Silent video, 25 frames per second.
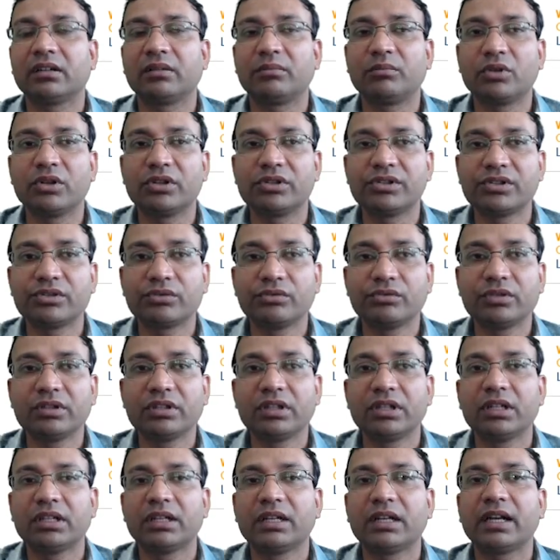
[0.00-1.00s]

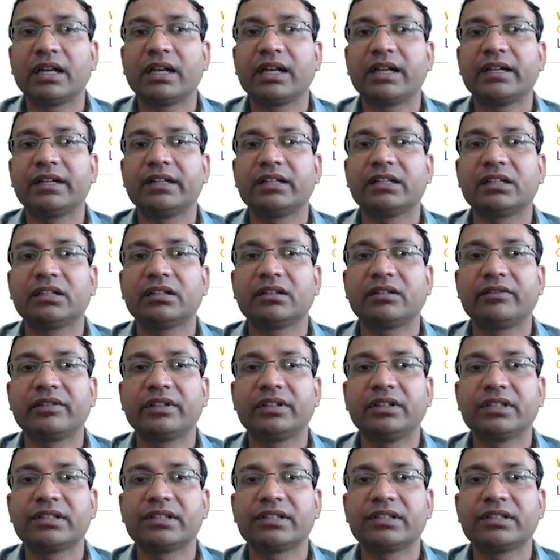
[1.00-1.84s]
monsoon, and with